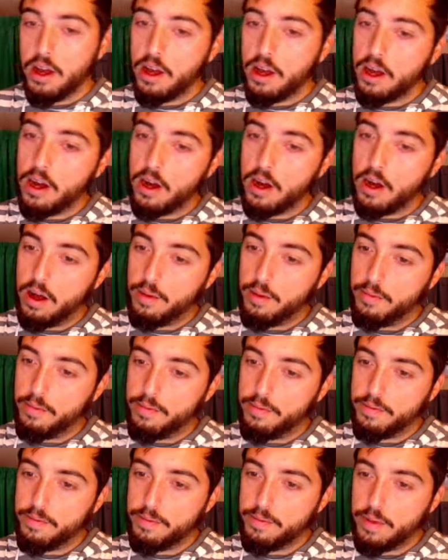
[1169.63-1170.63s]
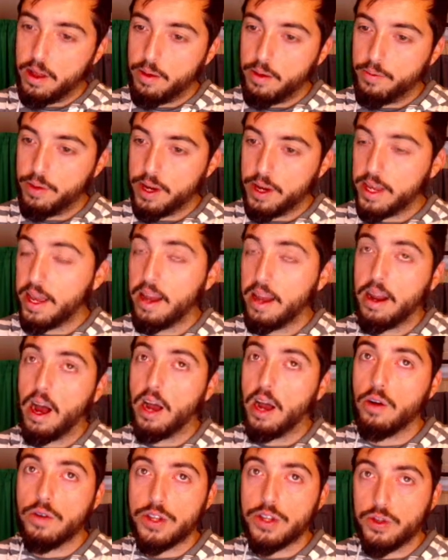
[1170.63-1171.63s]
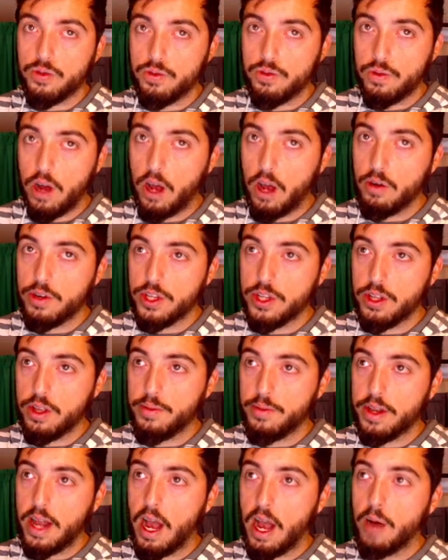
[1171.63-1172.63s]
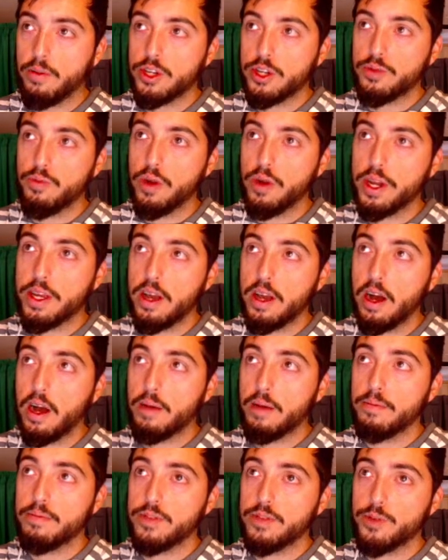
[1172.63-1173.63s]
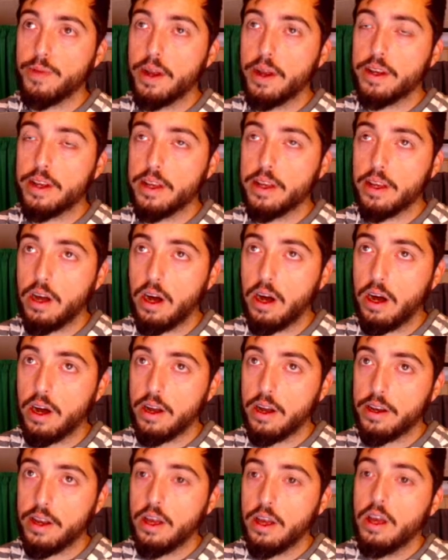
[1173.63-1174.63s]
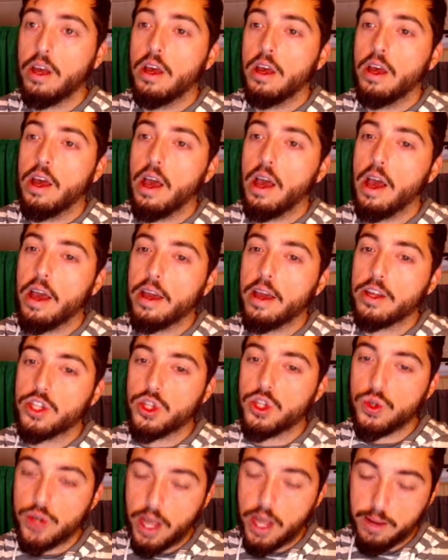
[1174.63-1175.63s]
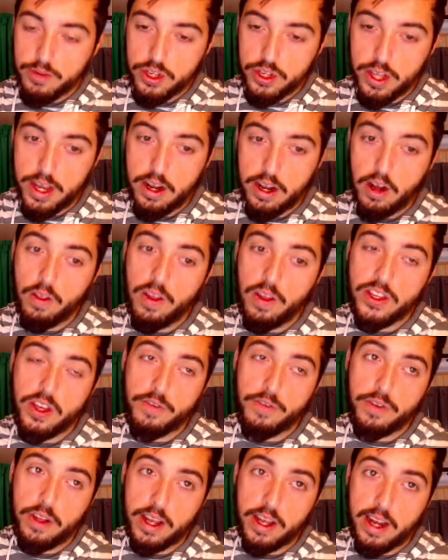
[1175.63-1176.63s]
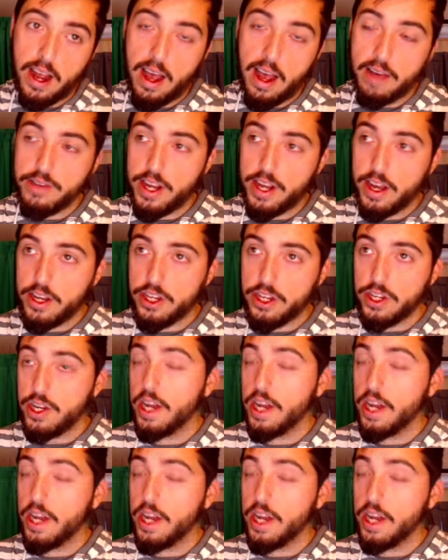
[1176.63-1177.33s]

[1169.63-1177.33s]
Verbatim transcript: Um, but again, I always I always limit how much money I'm spending on a two game slate unless I feel like I have an edge.